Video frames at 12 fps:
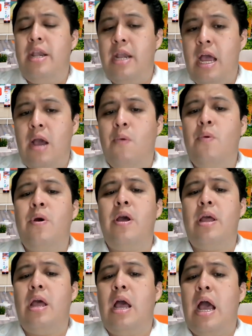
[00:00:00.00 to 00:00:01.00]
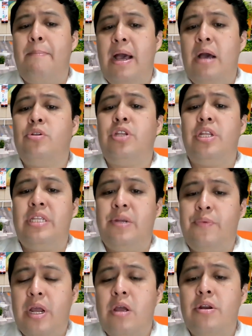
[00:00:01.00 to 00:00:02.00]
Now, about
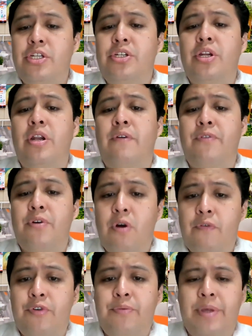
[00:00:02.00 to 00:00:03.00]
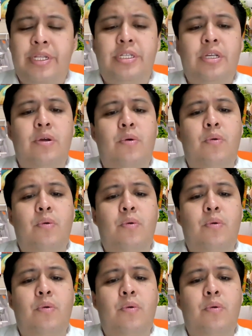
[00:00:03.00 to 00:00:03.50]
the recognition of a government,